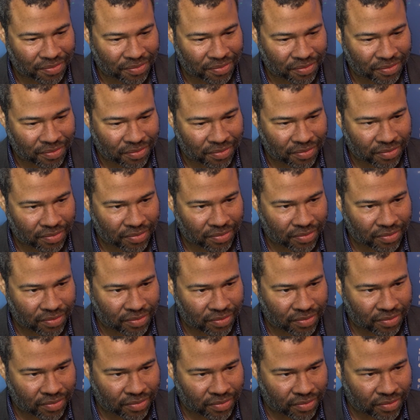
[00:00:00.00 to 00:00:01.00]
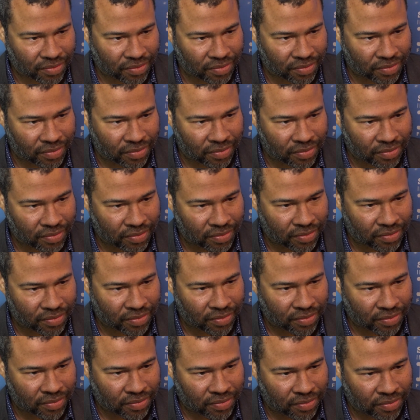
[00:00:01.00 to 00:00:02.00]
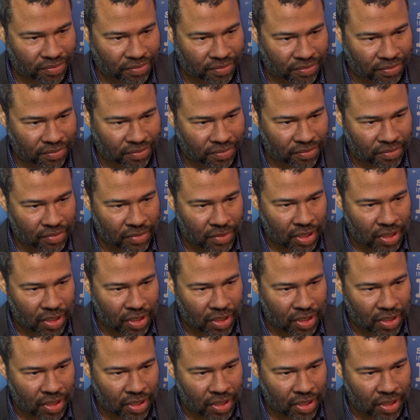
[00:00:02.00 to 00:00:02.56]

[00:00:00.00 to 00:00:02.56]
Can you talk about working with that incredible cast?